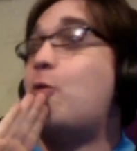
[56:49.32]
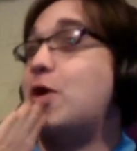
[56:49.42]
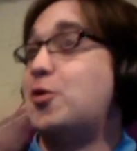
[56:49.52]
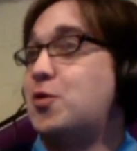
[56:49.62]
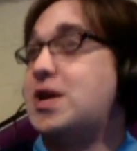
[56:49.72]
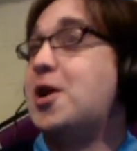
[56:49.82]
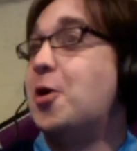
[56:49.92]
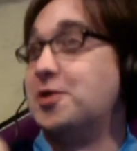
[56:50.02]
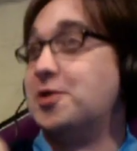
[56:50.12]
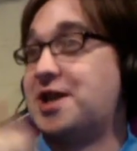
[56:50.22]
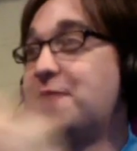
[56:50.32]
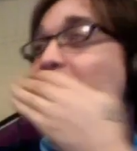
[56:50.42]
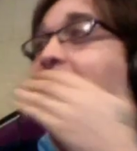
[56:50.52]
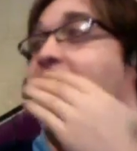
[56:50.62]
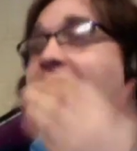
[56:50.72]
With wheels.
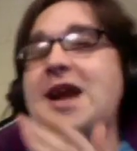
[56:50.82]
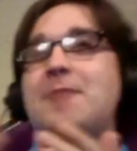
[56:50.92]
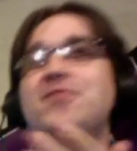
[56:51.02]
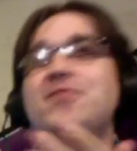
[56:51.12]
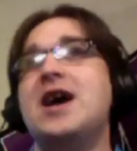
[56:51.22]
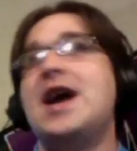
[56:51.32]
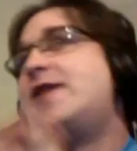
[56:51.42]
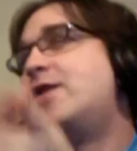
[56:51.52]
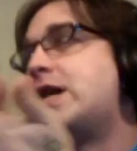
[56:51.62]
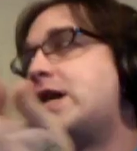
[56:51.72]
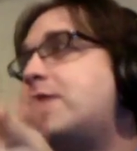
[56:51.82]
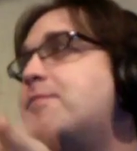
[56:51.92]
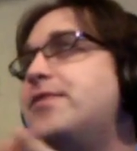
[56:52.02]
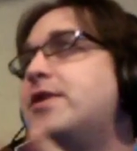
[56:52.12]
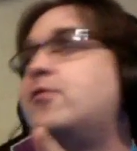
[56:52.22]
All right, and like
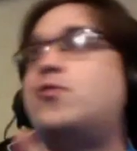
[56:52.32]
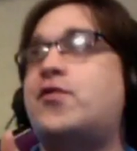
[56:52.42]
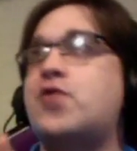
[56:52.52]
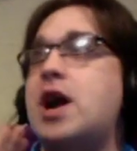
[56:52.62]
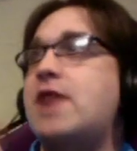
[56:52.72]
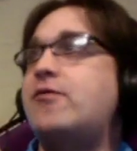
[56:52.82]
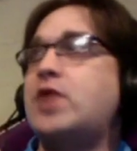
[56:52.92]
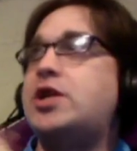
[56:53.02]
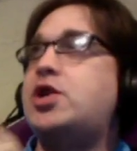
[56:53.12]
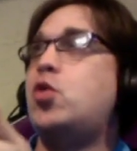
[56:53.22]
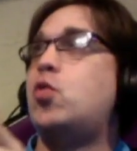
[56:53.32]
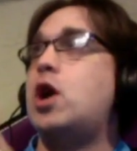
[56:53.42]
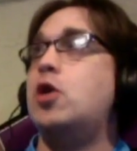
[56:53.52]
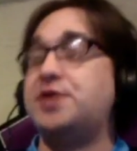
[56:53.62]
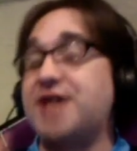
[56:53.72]
for every 2
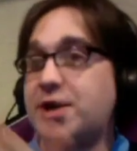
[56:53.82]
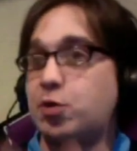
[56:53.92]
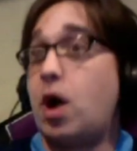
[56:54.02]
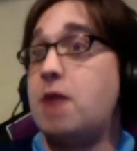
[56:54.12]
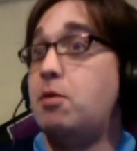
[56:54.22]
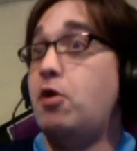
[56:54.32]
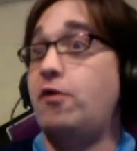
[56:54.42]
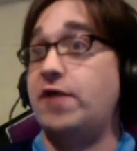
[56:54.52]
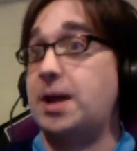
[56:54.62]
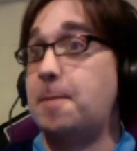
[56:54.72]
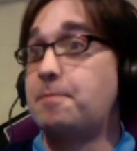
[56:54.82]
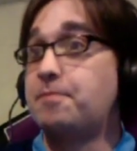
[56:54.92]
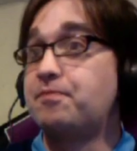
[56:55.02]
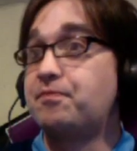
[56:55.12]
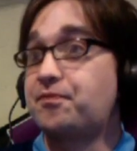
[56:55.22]
rows, that's 1 movie.
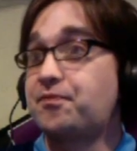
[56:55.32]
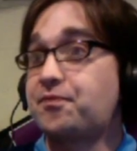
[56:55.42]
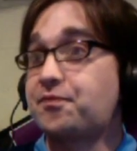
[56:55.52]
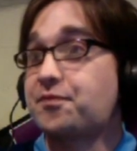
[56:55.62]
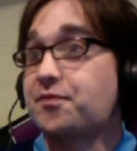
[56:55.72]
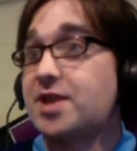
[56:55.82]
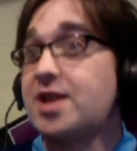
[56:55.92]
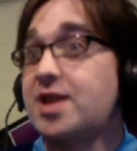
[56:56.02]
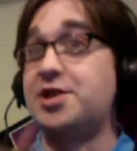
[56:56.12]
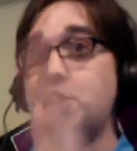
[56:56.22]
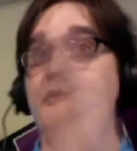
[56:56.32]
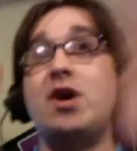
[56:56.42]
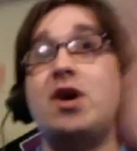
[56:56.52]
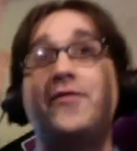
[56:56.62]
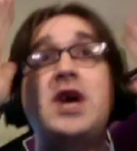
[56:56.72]
So you
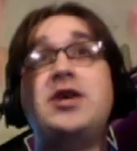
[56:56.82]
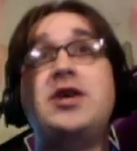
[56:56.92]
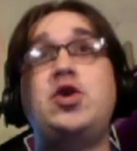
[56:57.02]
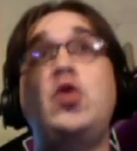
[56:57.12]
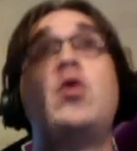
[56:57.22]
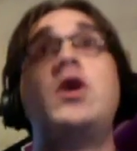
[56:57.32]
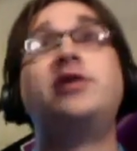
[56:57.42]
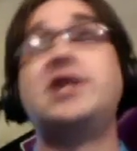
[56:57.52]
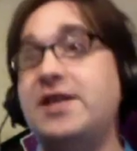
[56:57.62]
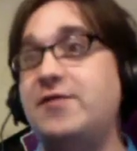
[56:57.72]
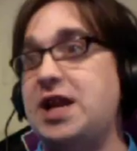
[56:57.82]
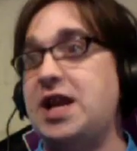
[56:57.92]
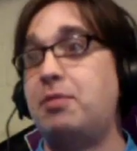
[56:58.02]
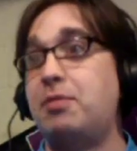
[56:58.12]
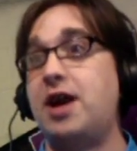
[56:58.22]
have 2 rows of
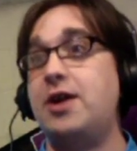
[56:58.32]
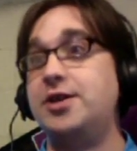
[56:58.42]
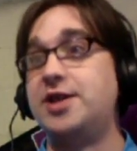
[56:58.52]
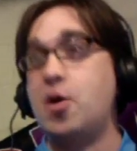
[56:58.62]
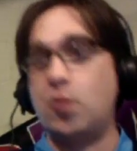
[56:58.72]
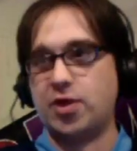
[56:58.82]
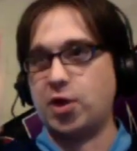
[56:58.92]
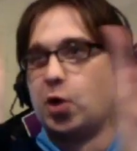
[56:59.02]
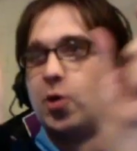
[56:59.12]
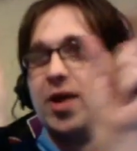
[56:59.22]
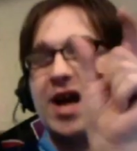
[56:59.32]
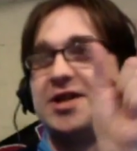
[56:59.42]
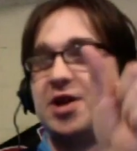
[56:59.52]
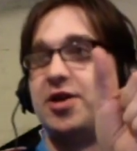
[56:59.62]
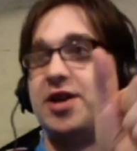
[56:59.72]
DVD players with little lights
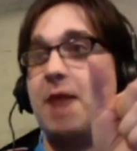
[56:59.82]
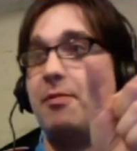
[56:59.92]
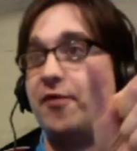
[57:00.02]
on top of